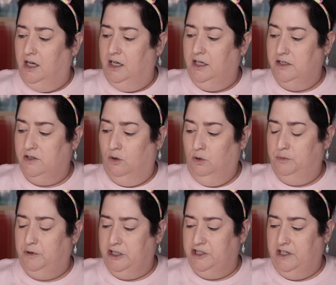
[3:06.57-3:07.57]
His old
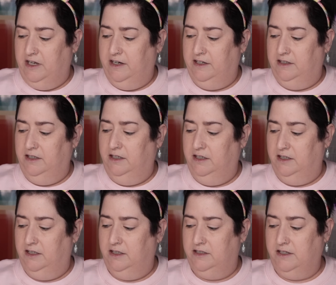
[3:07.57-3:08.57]
brush line
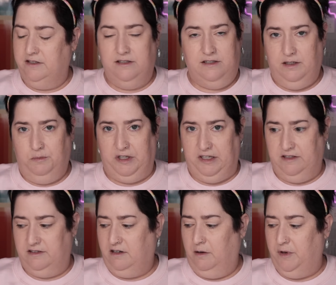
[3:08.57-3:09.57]
doesn't seem like
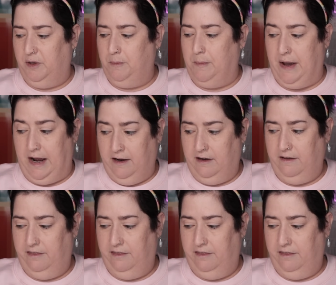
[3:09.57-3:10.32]
it's coming back.